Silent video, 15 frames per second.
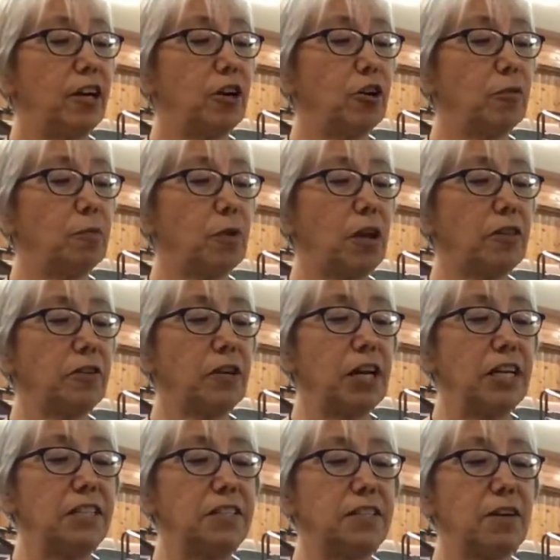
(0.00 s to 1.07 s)
Her brother
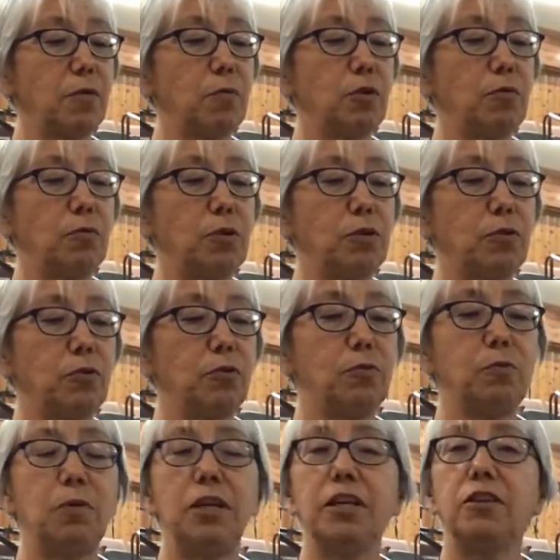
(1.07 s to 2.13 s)
had someone with
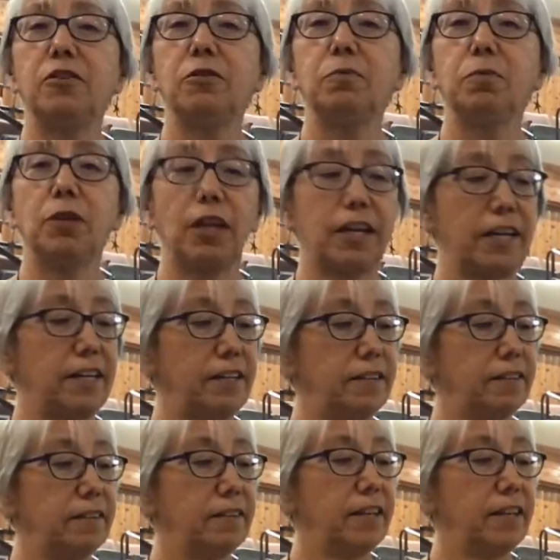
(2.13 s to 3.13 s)
whom he could play,